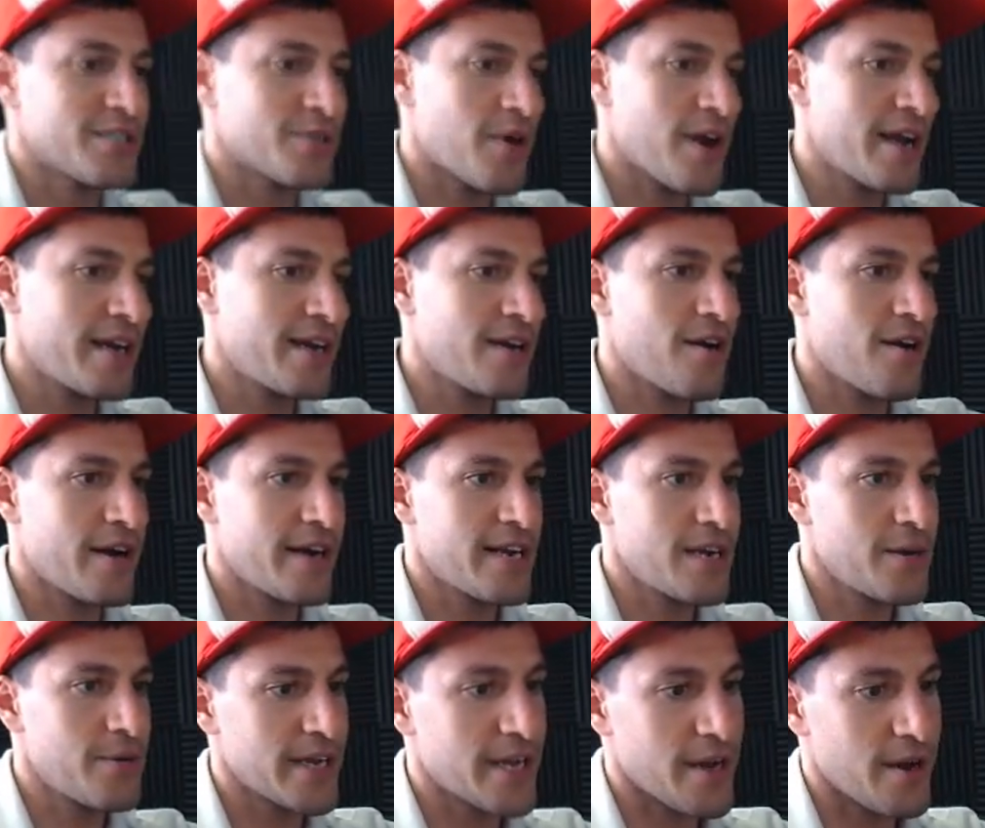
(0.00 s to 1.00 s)
is right. Alright,
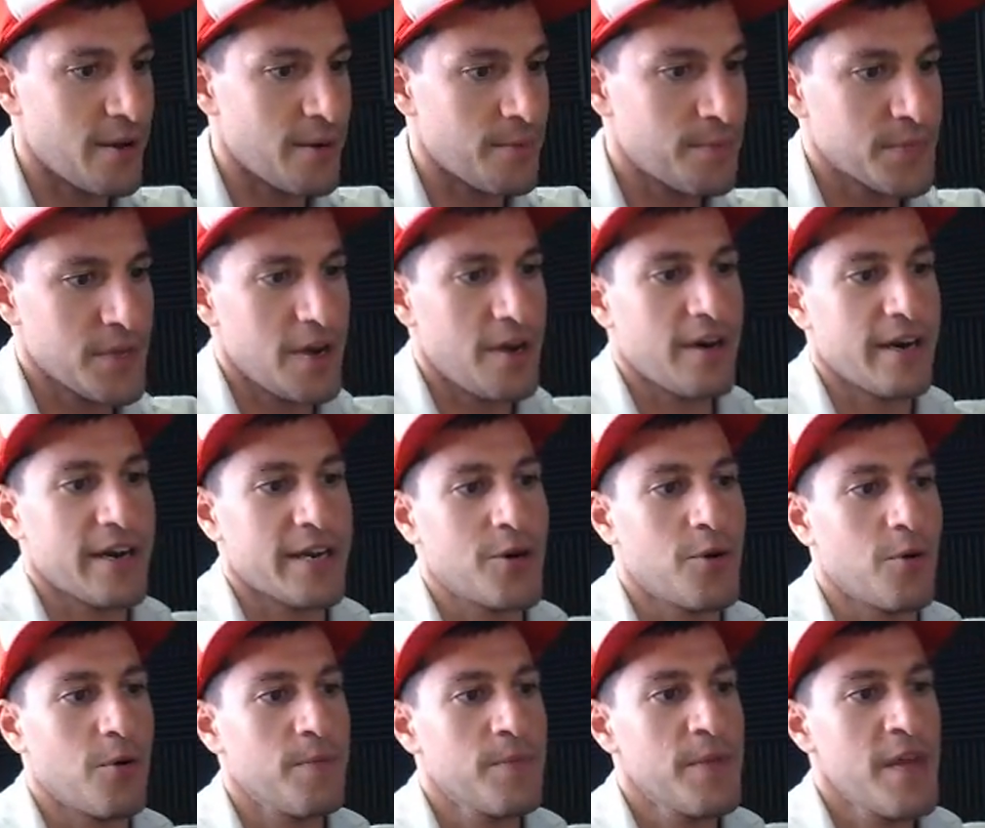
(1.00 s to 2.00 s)
here we go. Alright,
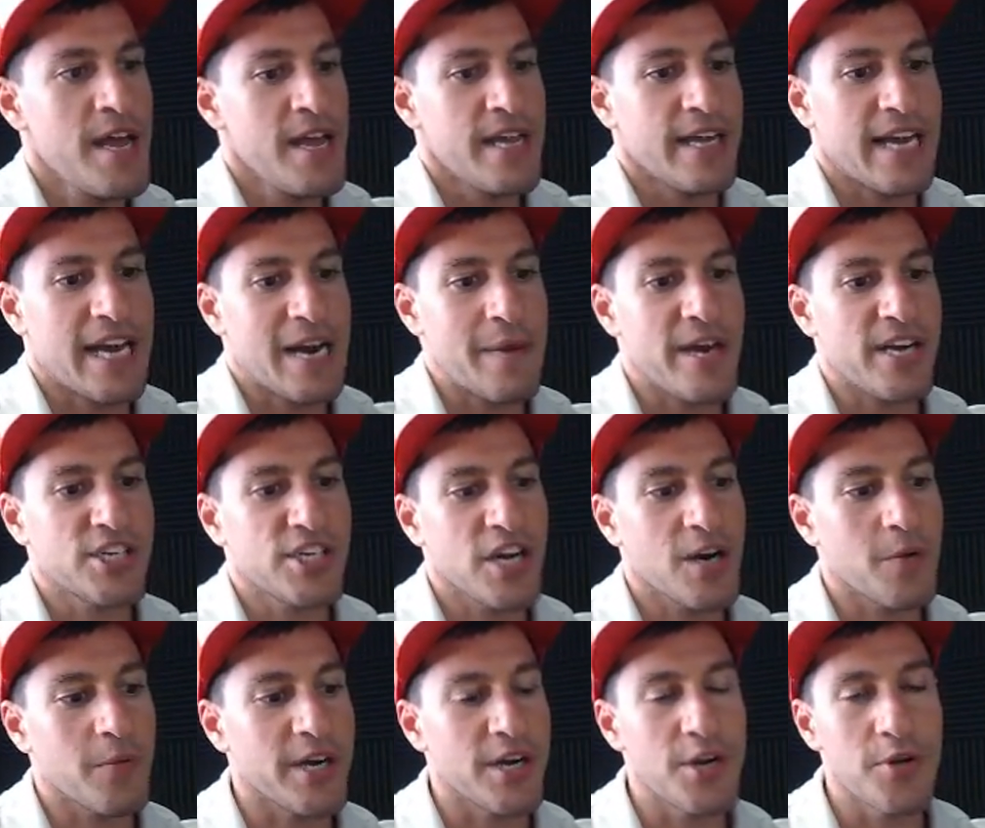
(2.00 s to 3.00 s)
cool. You gotta make
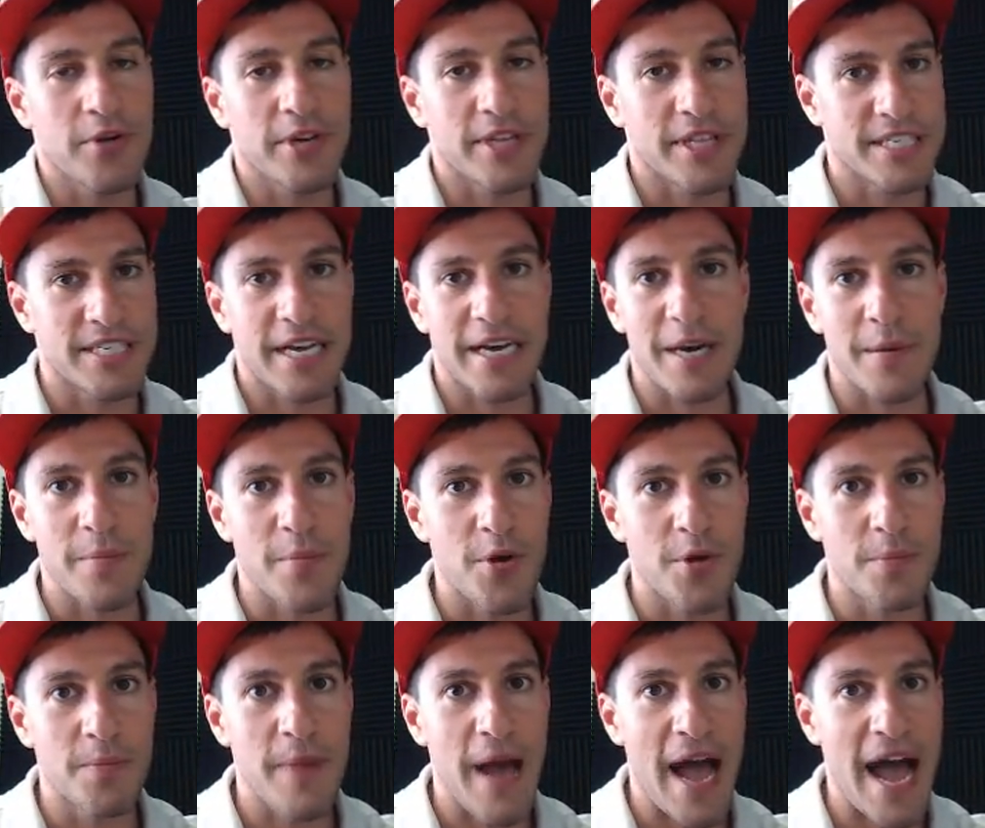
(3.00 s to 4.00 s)
sure when you're doing the Sun and
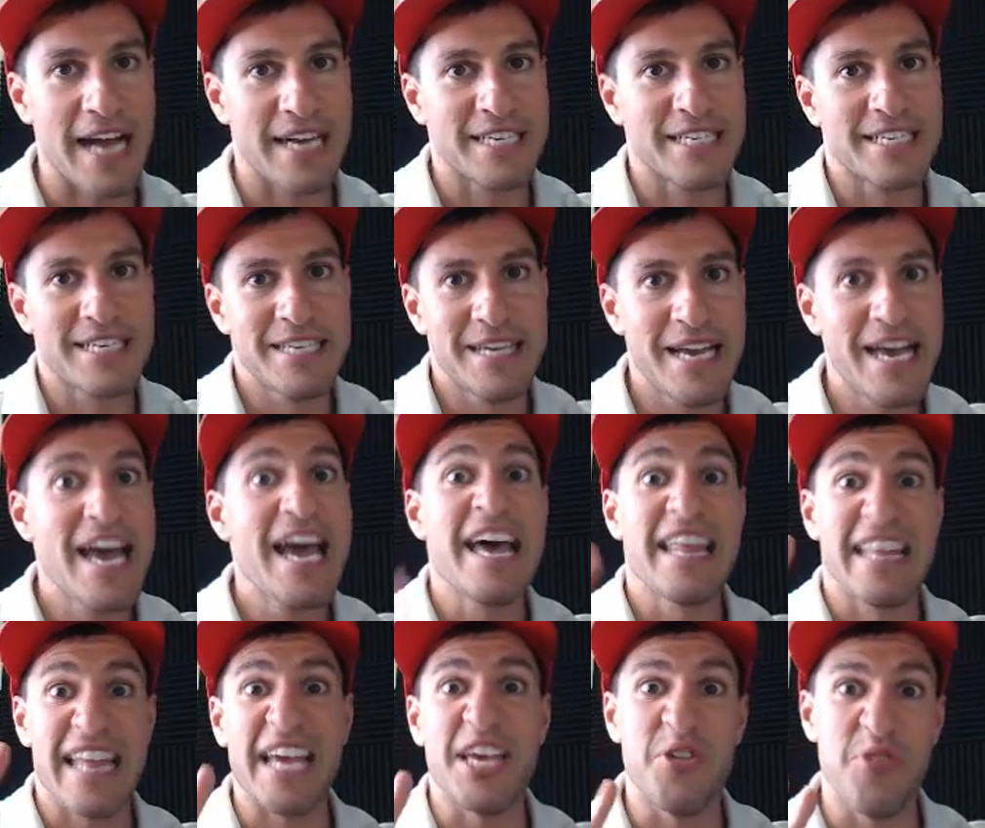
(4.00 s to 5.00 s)
Moon packs
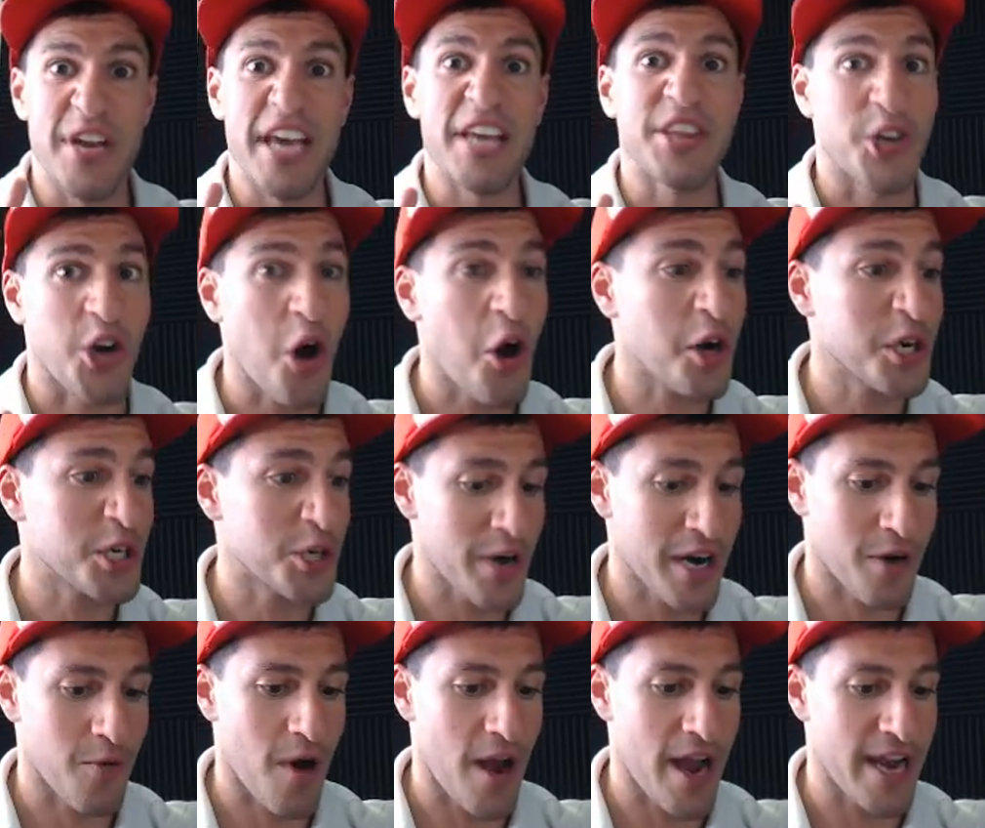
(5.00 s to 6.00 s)
that you get the card
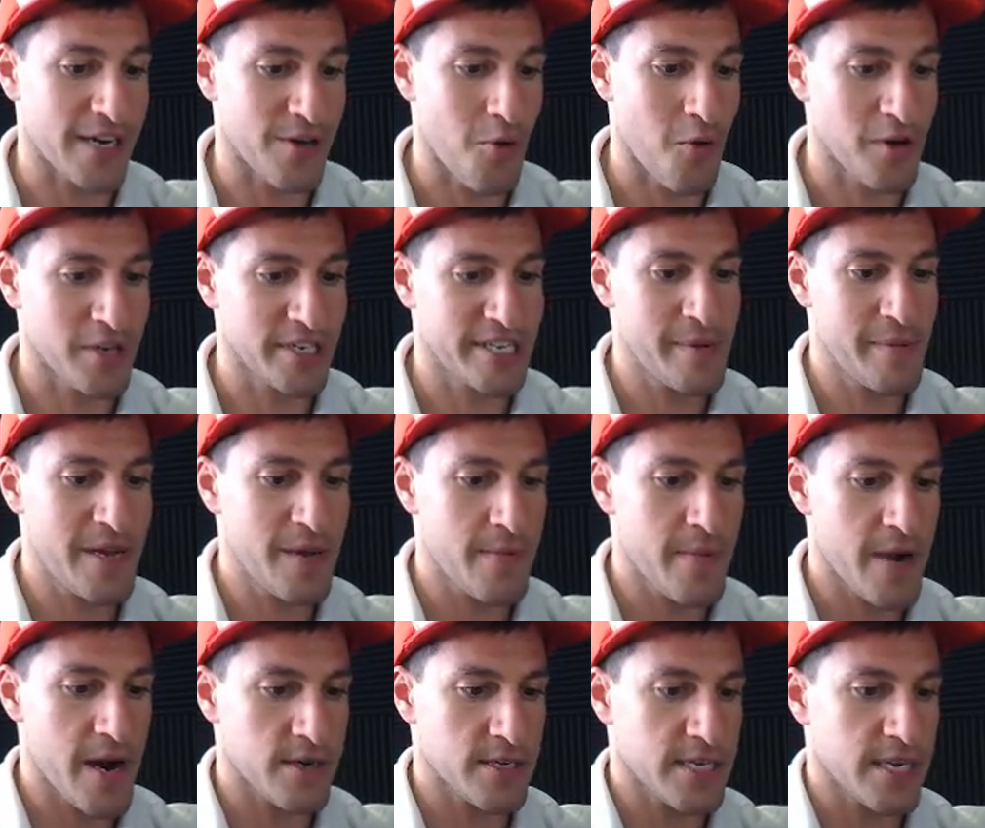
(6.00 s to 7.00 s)
trick right, or it's gonna be
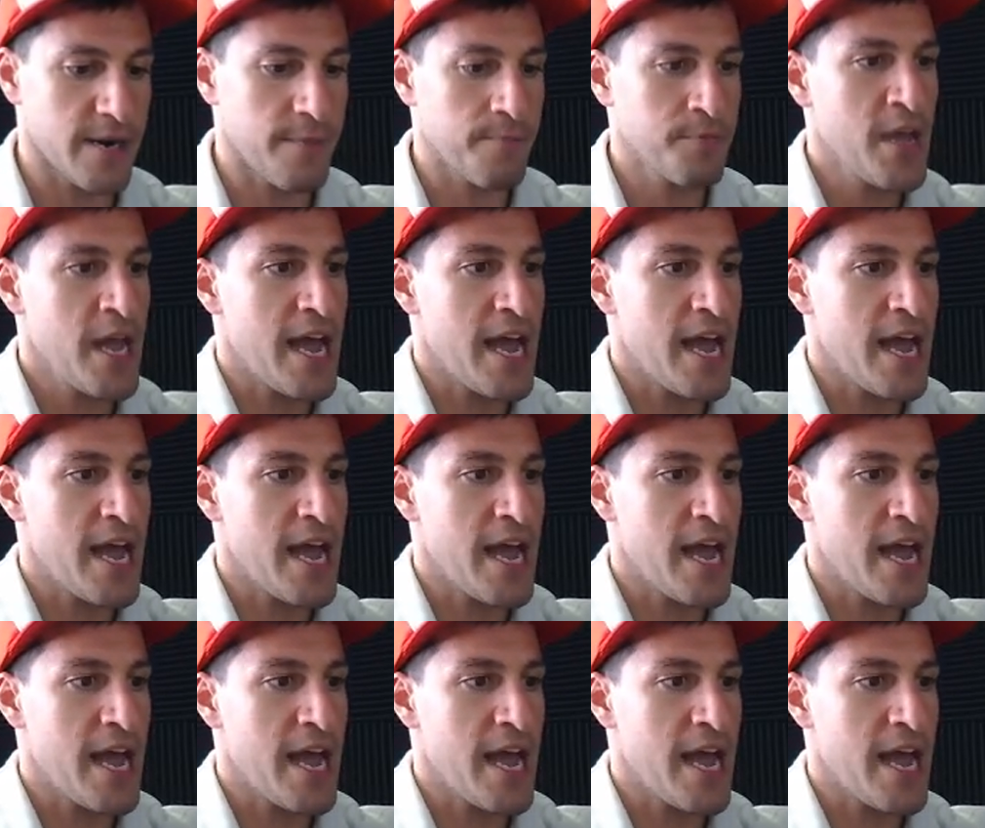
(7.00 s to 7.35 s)
embarrassing.